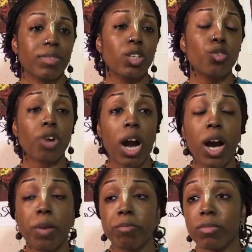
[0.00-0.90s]

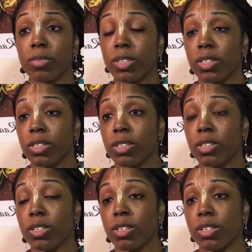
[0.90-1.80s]
Ram
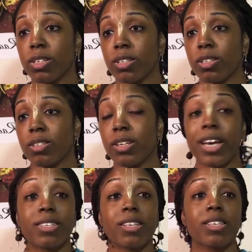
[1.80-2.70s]

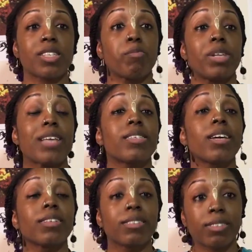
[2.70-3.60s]
takes this as a
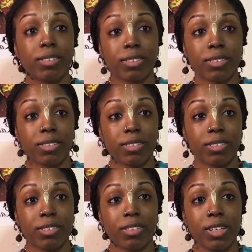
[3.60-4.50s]
blessing.
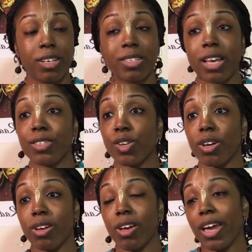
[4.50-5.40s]
He says,
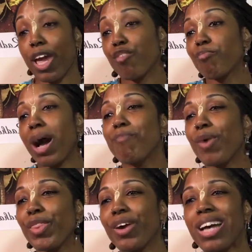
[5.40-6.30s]
if my
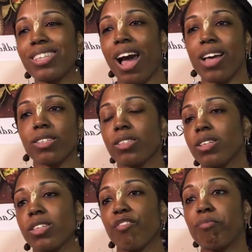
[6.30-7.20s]
mother has asked
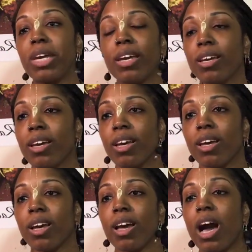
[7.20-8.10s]
this of me,
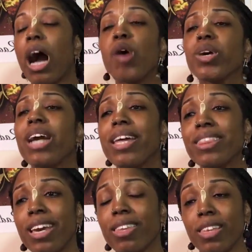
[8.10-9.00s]
how could I
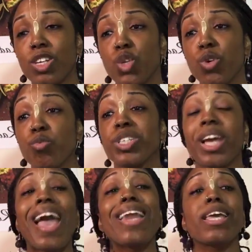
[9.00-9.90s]
think that you would wish
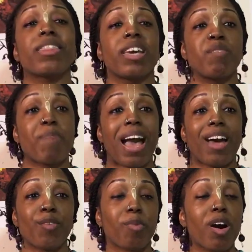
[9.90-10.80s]
anything bad
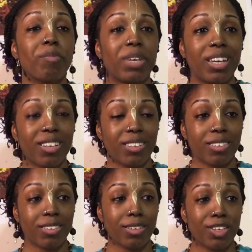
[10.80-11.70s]
upon me?
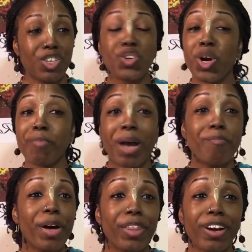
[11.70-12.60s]
You're my
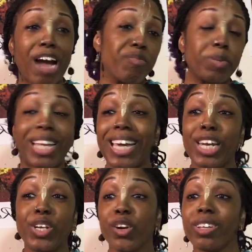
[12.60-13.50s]
mother. I've played
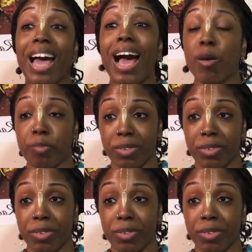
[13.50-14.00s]
in your lap.